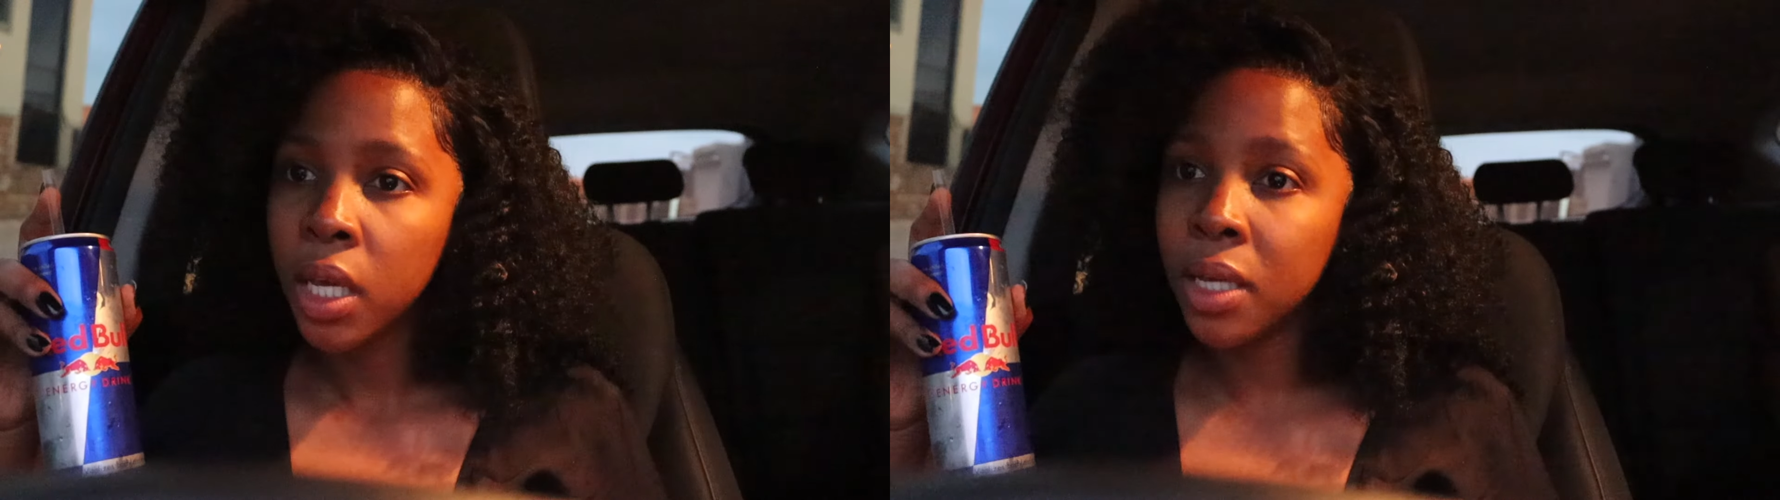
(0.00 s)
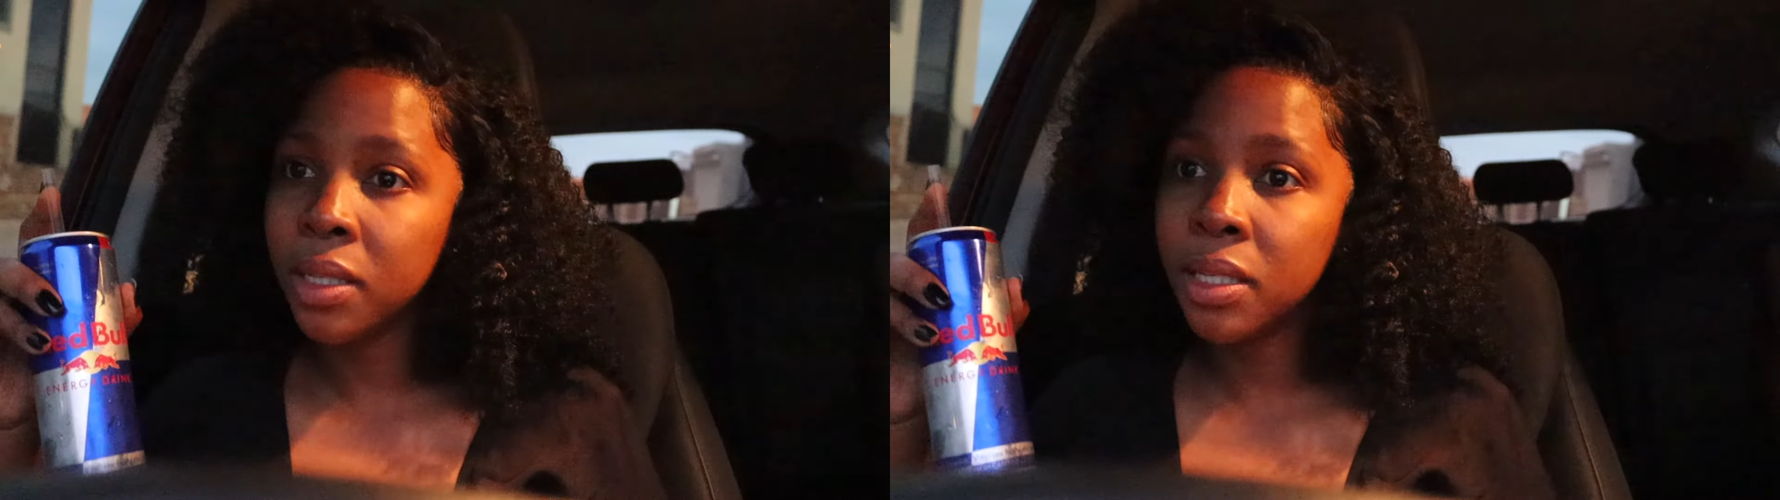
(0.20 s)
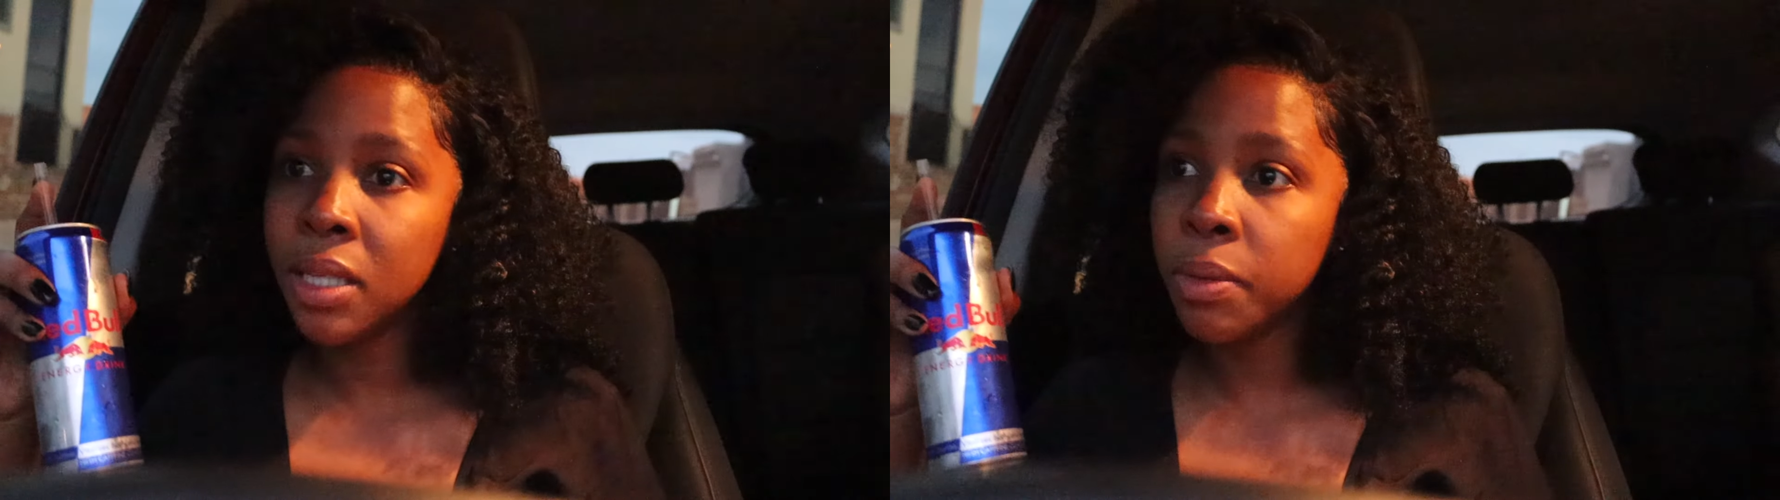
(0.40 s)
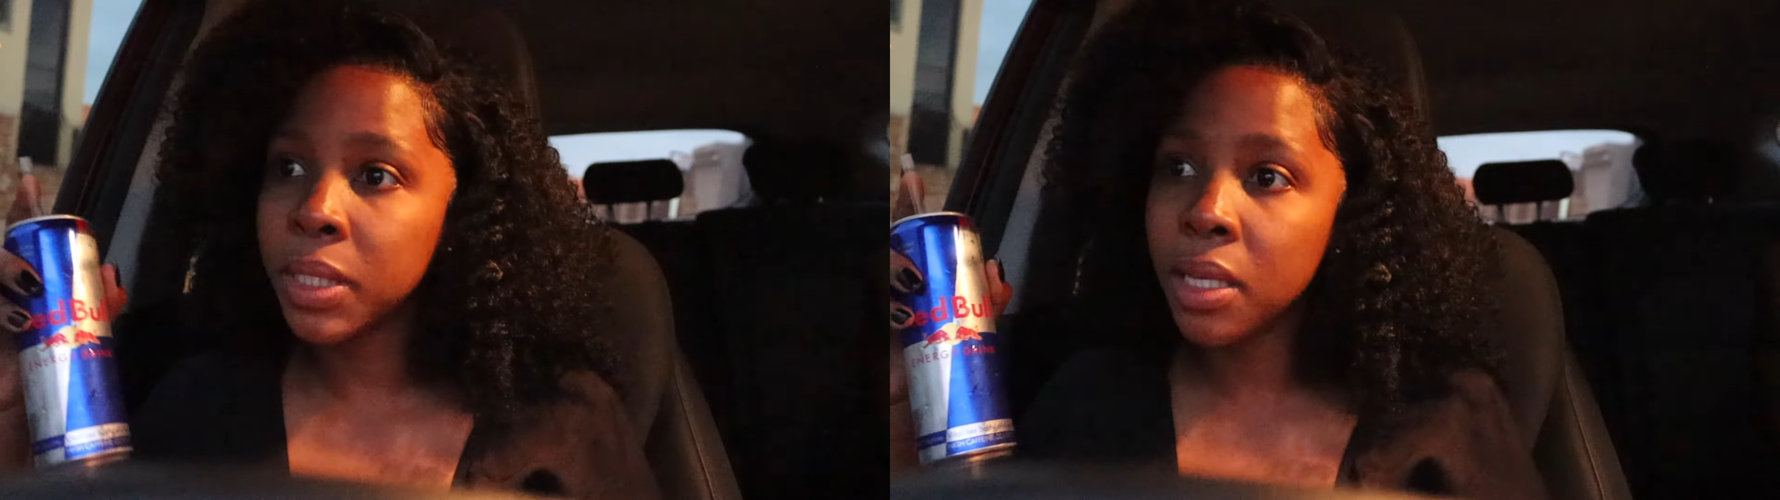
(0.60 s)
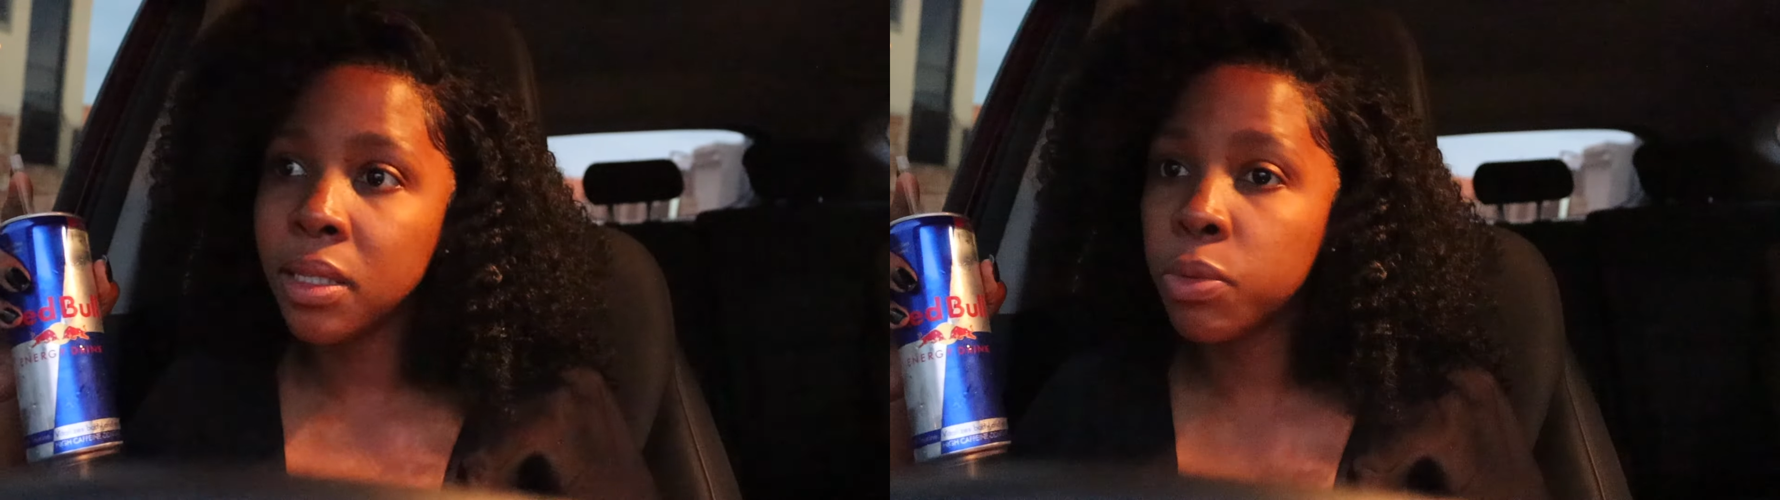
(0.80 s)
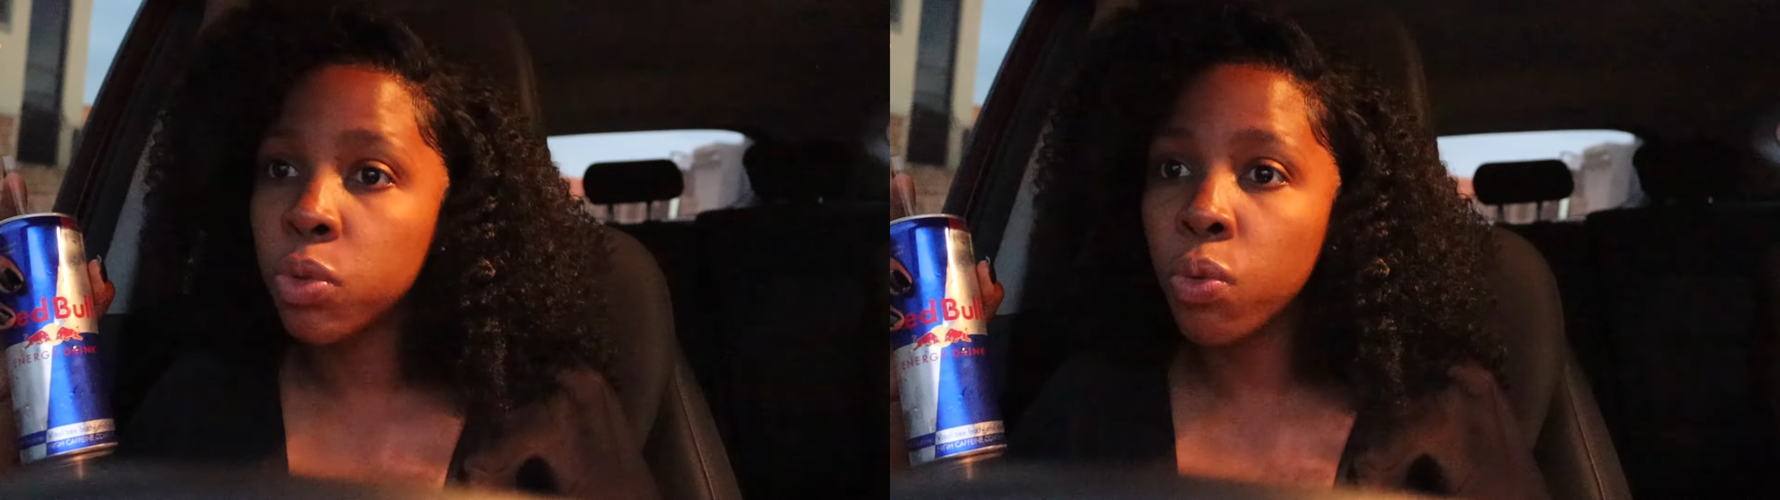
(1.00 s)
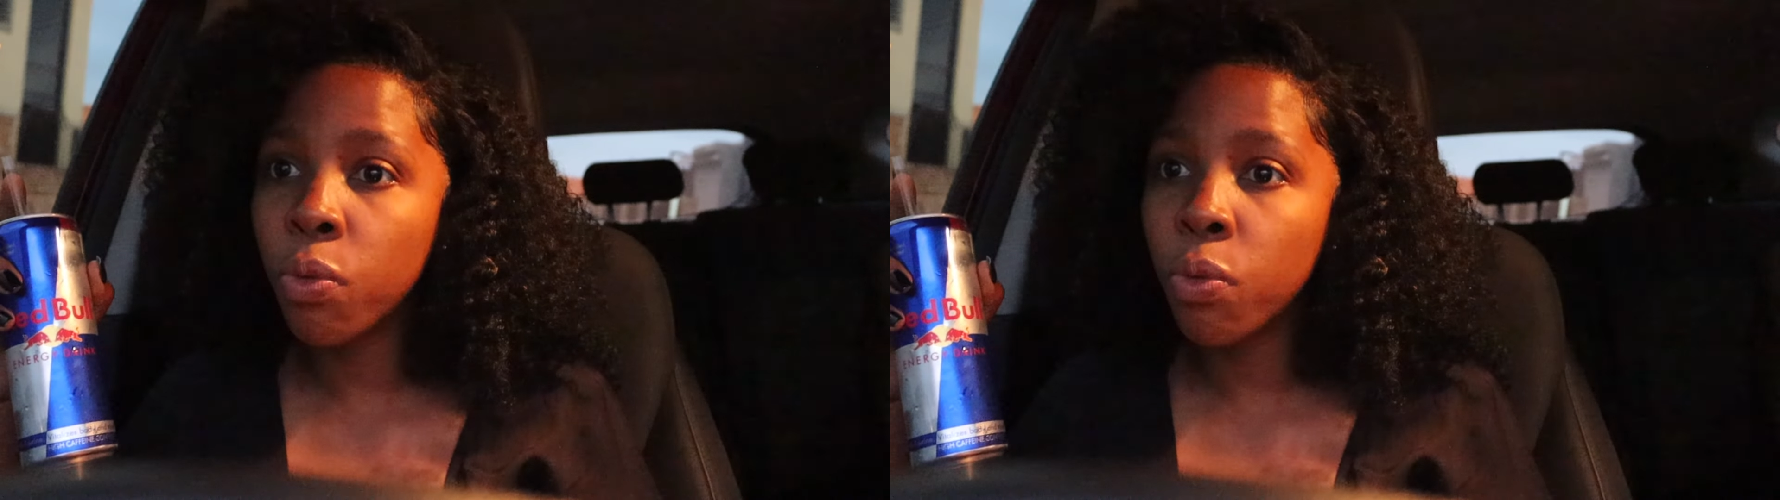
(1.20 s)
Get six episodes